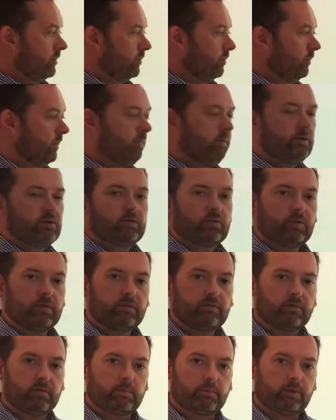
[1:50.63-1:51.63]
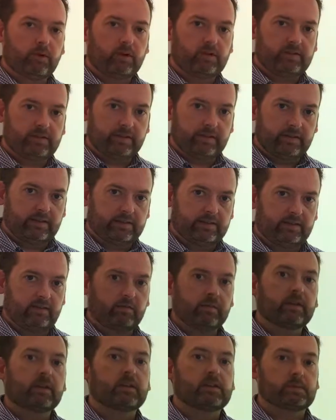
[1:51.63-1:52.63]
When we draw them for proteins, so we're
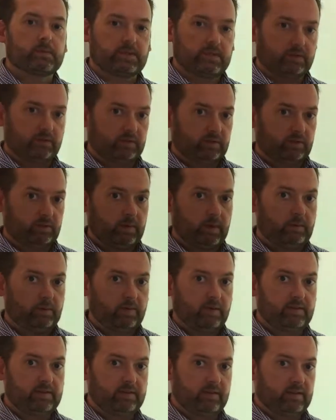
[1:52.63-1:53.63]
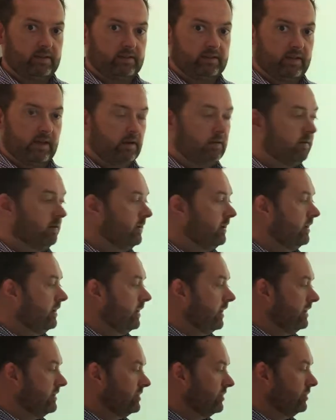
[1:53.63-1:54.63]
going to specifically talk about proteins now,
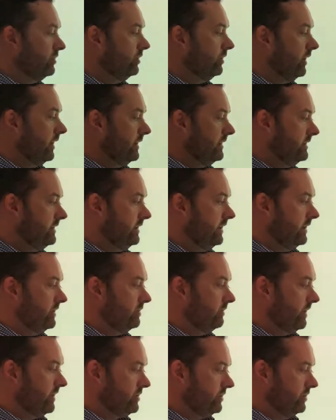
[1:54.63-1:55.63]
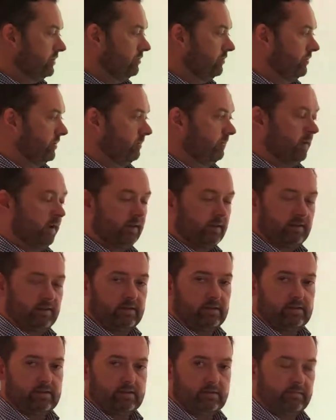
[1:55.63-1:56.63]
it's a good idea to actually draw them like
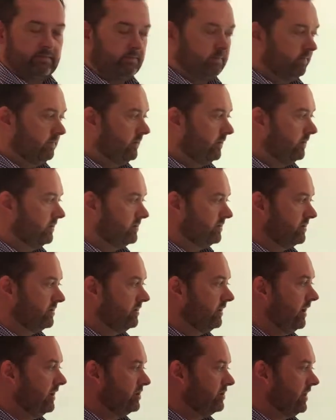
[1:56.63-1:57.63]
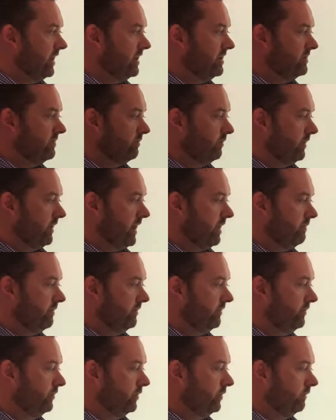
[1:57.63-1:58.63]
this. It's a slight change from what I had
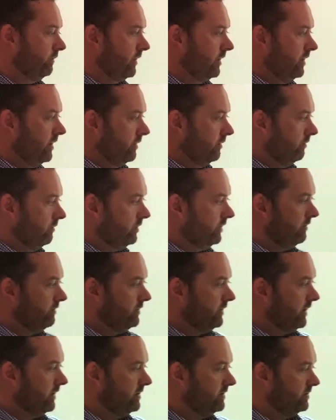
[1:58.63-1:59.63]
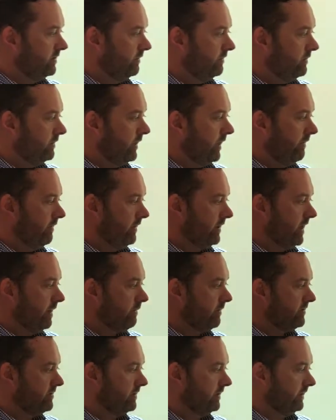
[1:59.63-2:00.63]
before. What I've done is I've had the
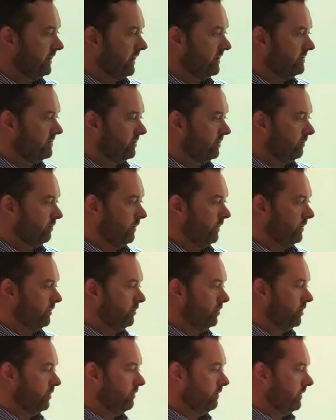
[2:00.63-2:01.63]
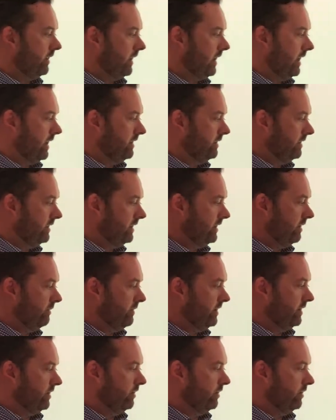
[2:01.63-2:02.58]
carboxylic acid on one group and the amino